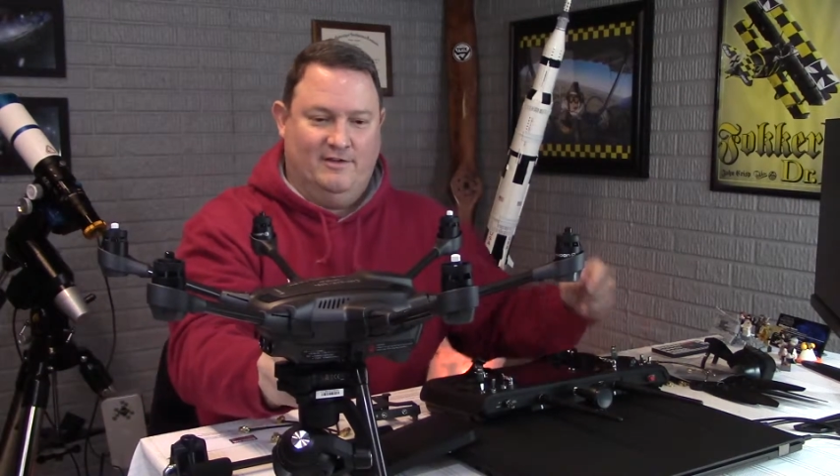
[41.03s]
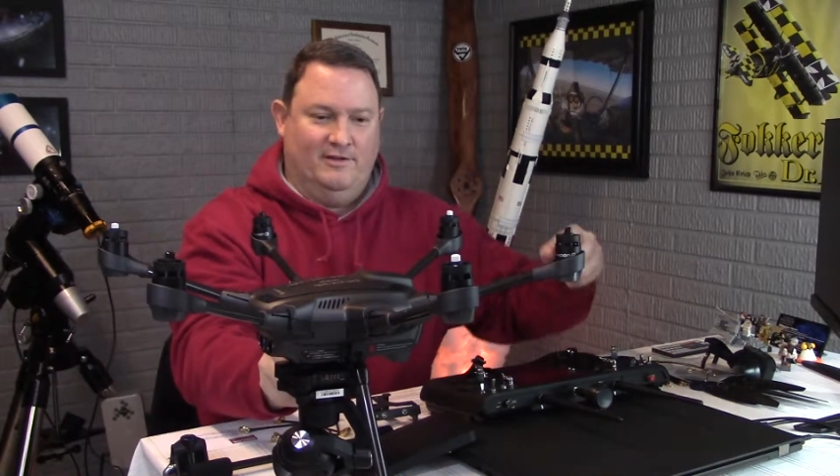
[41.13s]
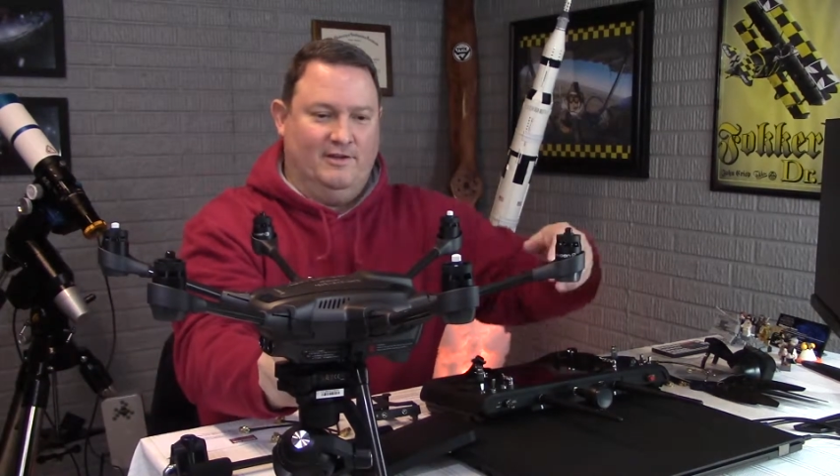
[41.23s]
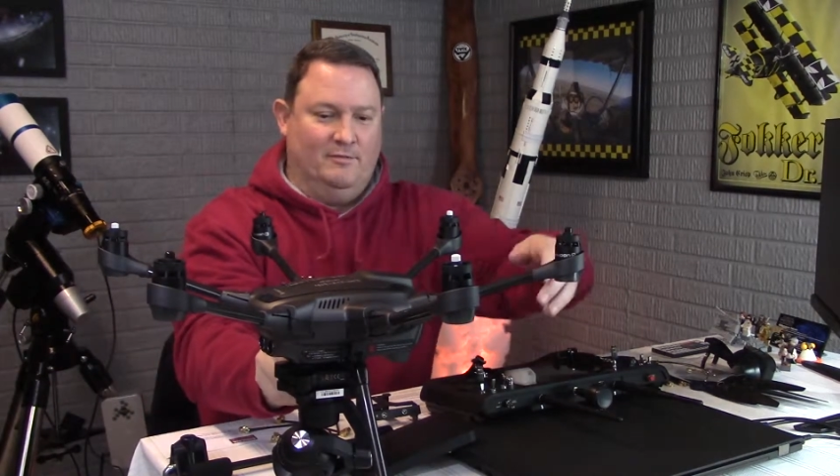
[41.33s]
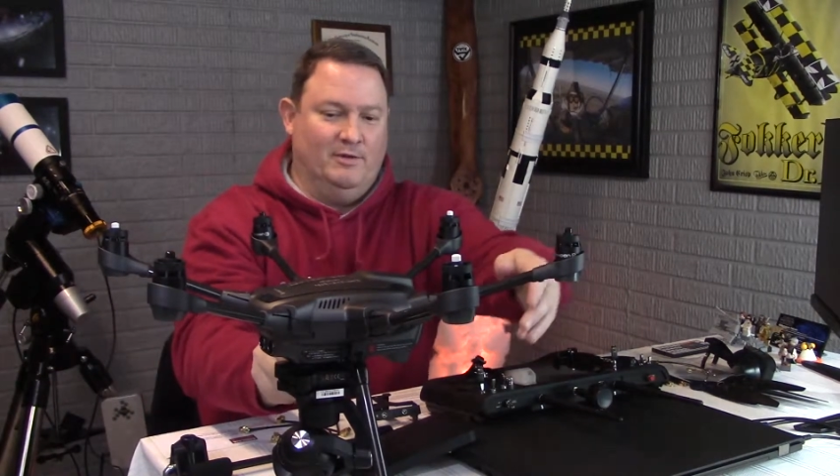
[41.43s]

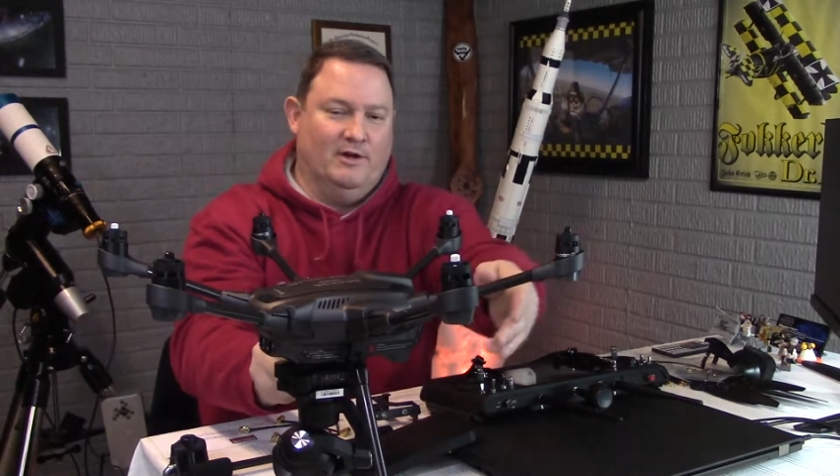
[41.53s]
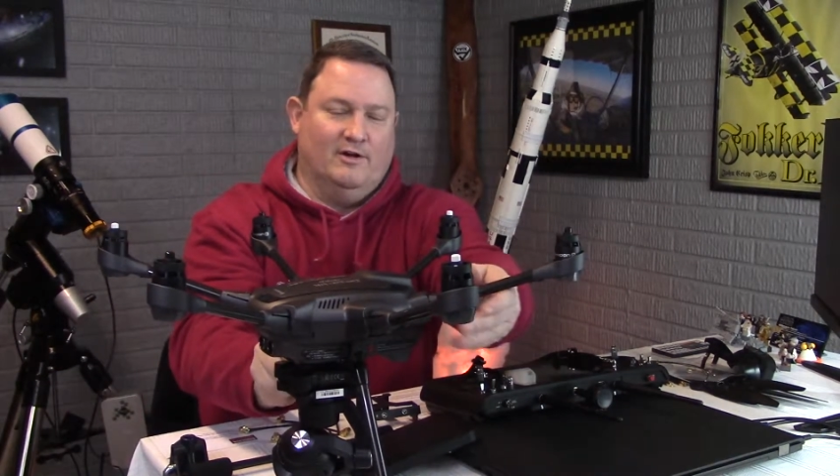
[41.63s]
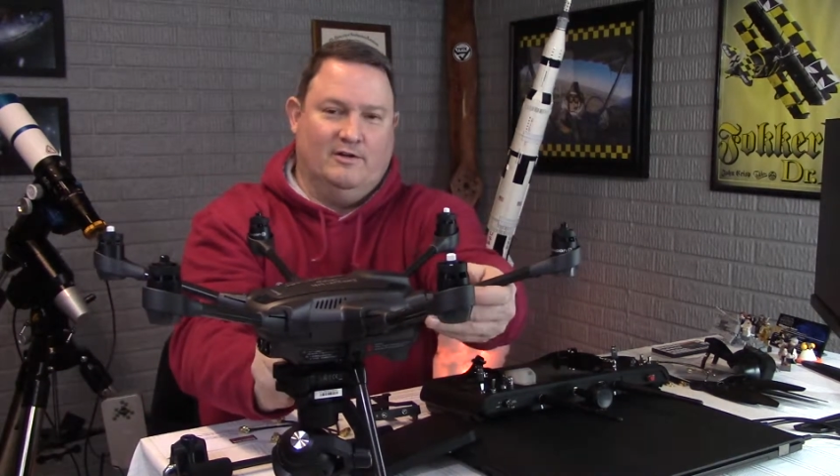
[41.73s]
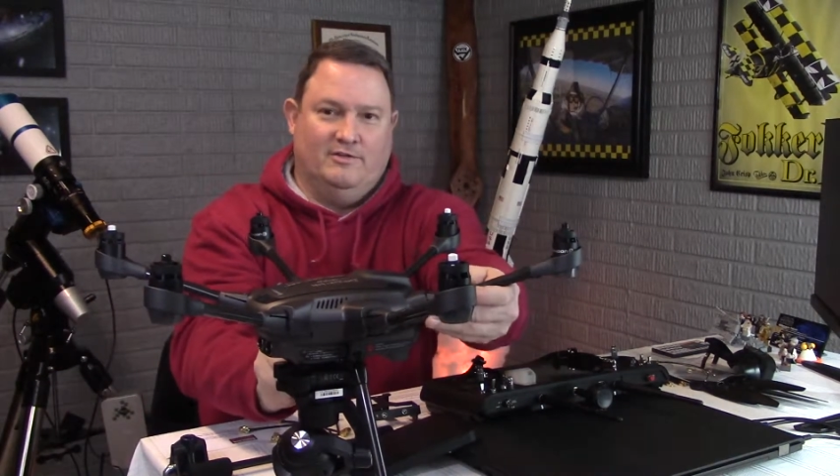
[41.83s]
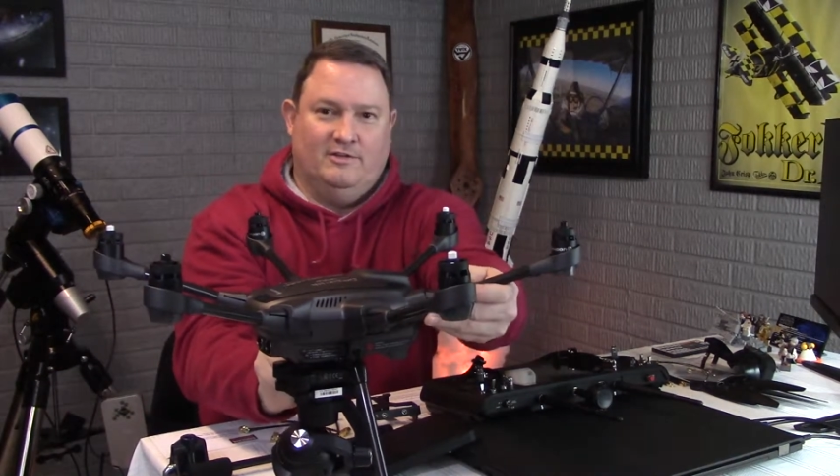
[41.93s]
and it'll be
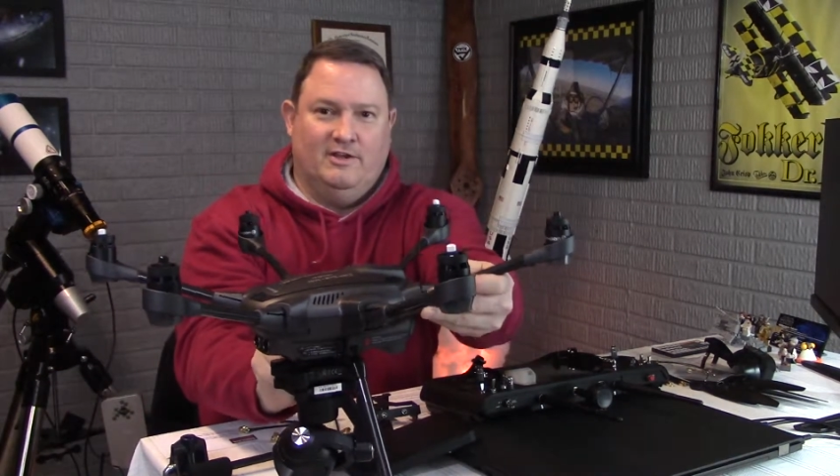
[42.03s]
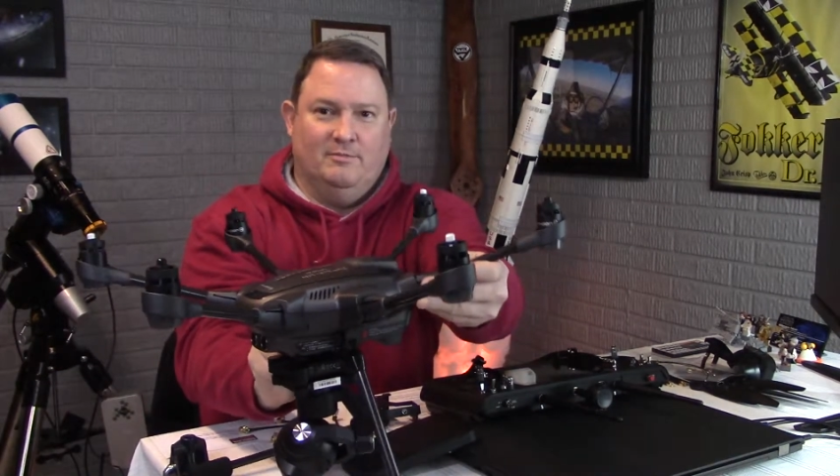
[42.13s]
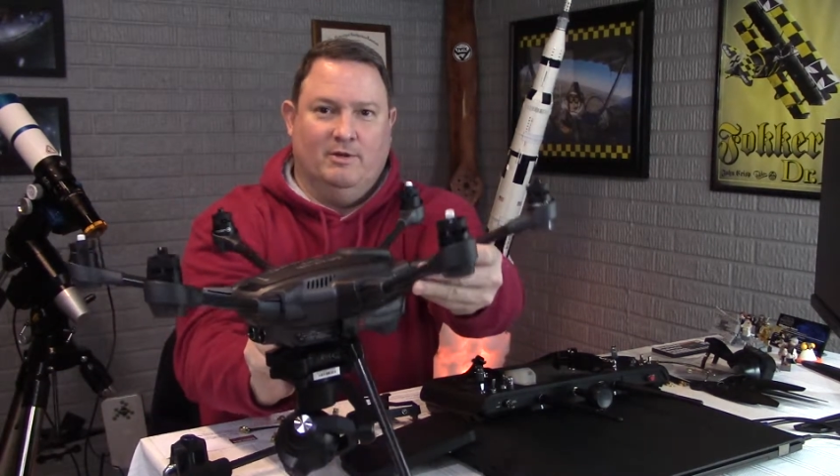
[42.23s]
hard to see,